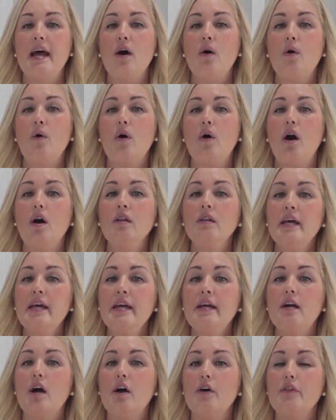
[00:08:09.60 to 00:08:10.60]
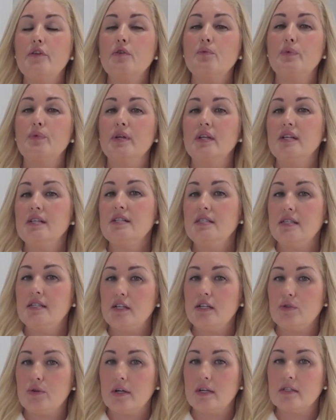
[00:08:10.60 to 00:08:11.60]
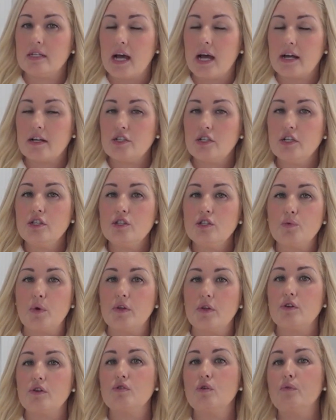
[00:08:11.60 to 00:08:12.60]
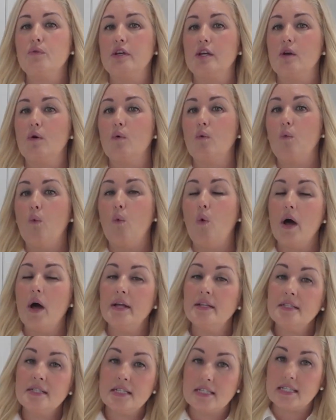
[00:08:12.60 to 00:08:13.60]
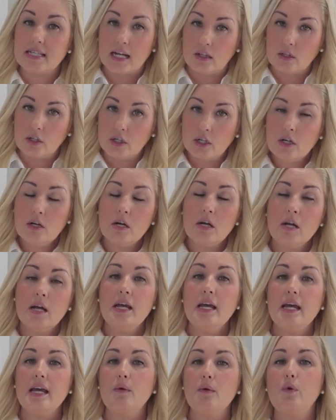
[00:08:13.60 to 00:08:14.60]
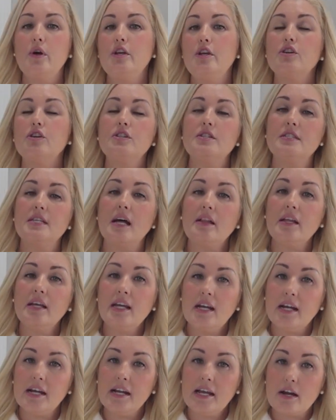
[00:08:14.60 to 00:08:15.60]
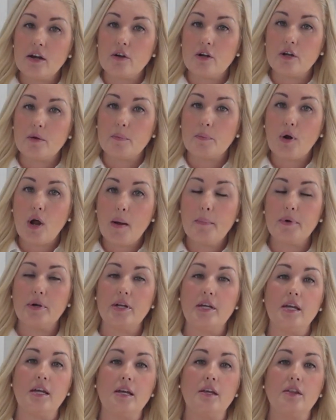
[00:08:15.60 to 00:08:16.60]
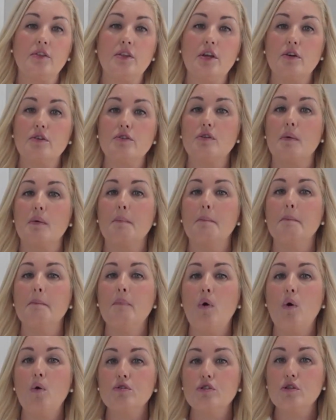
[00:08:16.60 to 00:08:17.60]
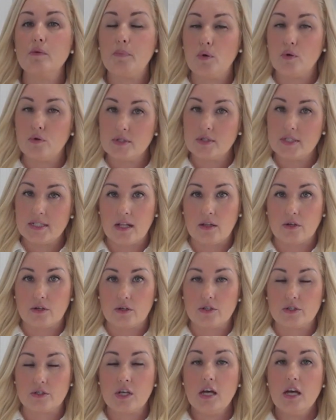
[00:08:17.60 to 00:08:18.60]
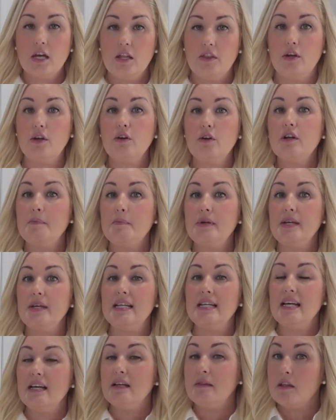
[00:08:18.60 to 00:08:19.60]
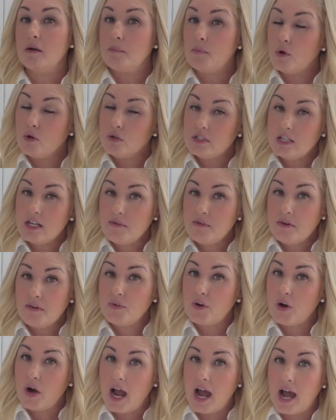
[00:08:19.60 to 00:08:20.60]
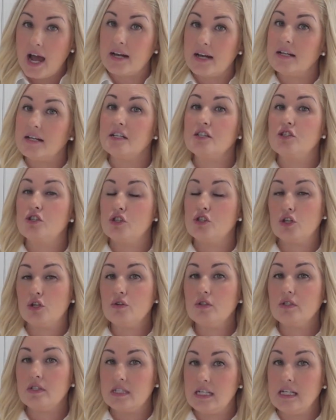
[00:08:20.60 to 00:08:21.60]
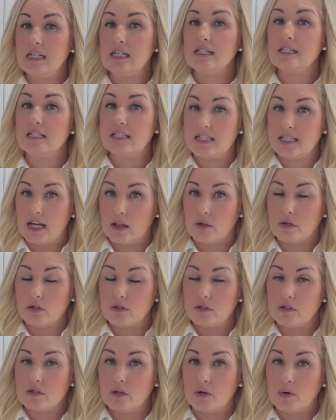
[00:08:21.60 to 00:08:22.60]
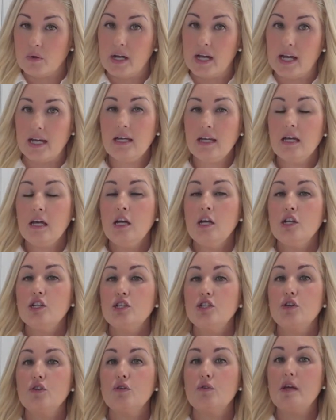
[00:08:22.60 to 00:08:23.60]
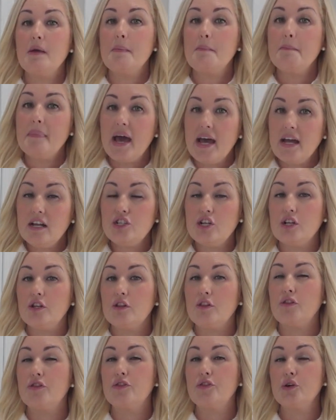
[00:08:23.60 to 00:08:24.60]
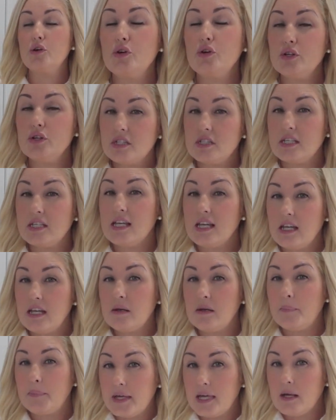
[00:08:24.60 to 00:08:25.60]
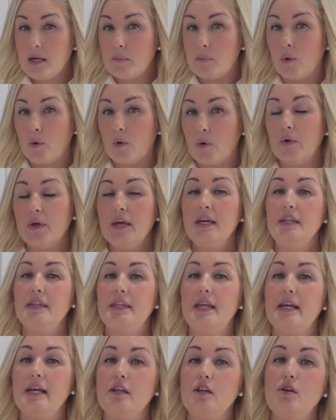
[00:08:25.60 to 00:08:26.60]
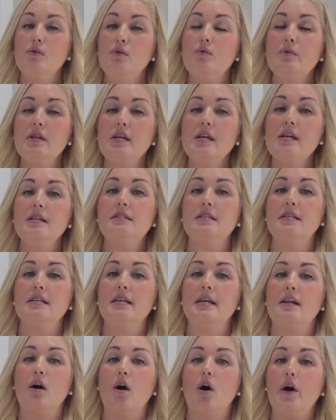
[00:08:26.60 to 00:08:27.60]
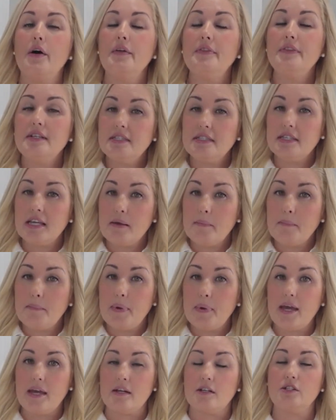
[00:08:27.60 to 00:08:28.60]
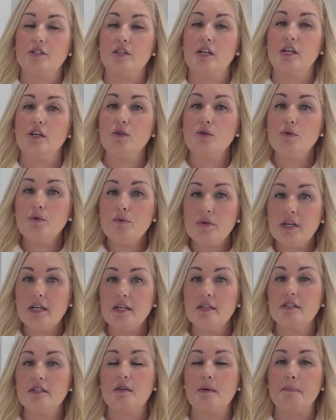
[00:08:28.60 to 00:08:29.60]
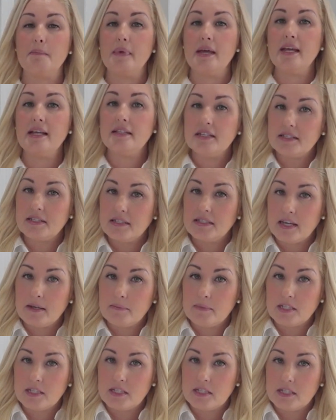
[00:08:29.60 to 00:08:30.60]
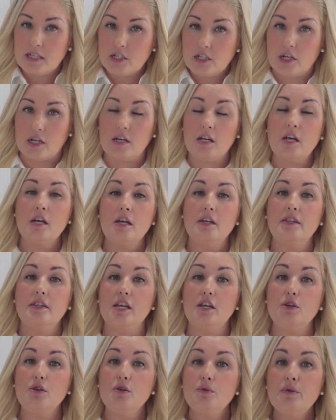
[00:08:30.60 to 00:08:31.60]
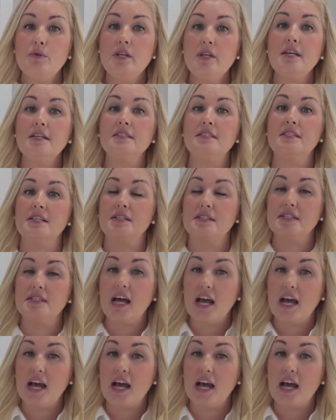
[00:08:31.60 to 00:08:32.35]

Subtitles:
Now, unlike other real estate transactions where there's only one seller, when you're selling an inherited property, there's multiple sellers. There could be, the most I've ever had is 13 sellers, okay? So imagine 13 people that you need to get on the same page, that you need to make the same decision, that you need to